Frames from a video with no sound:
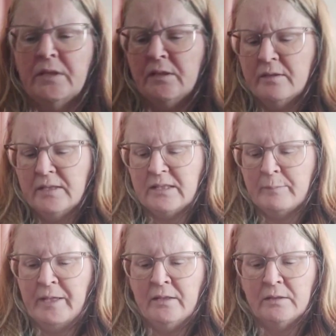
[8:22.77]
Does it
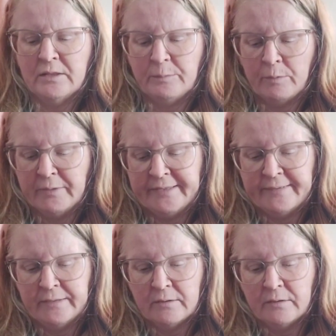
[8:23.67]
smell? It's probably
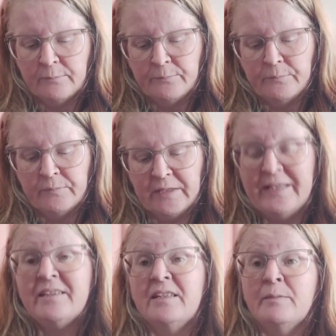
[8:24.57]
sealed.
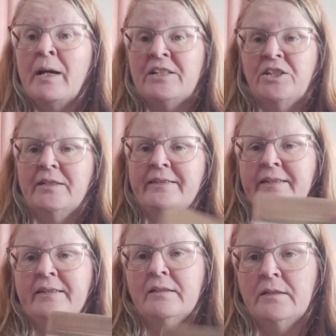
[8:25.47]
It is magically
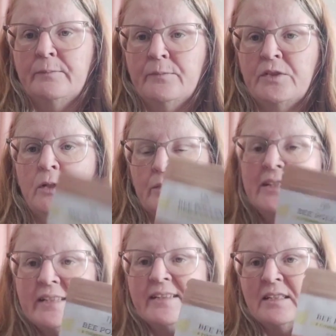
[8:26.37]
sealed. So
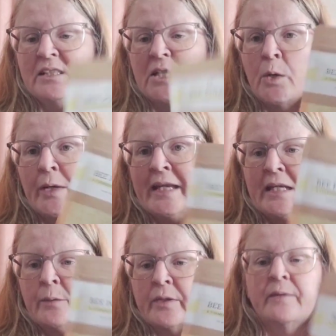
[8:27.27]
this isn't going
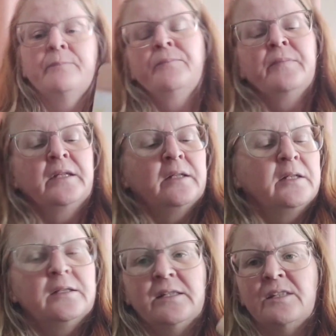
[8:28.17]
anywhere.
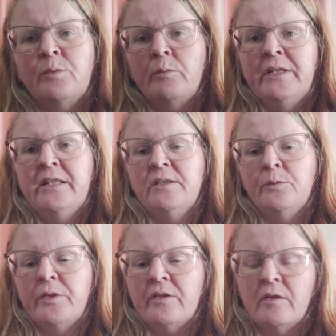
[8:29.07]
This is what we
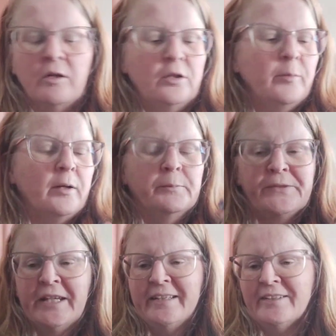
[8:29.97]
needed with our cocoa
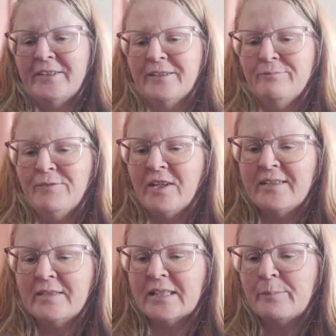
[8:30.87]
bombs in the
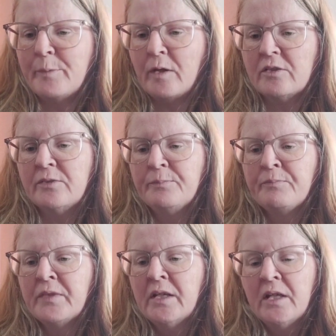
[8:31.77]
nice little box.
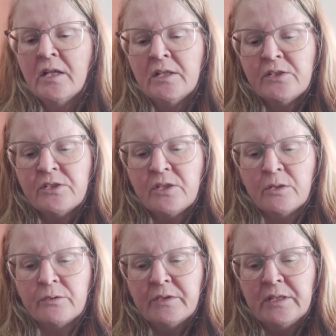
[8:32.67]

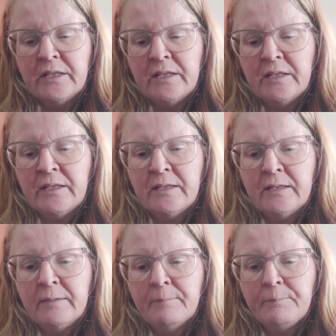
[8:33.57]
So
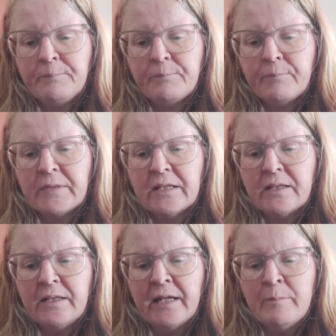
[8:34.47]
the
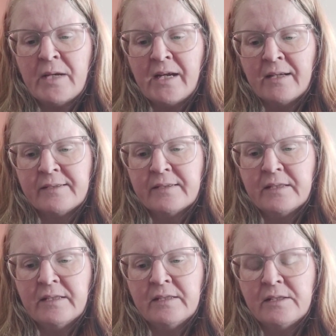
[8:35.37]
clay mask
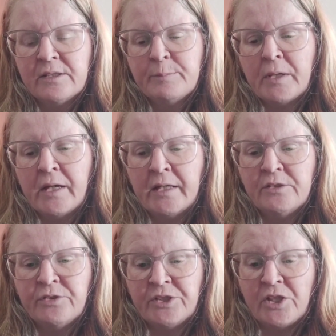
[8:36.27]
is by
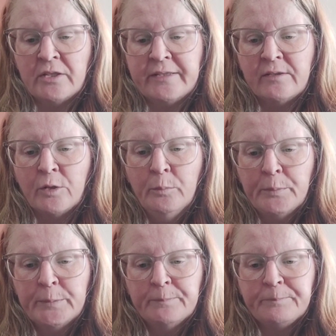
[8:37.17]
Très Jolie soap.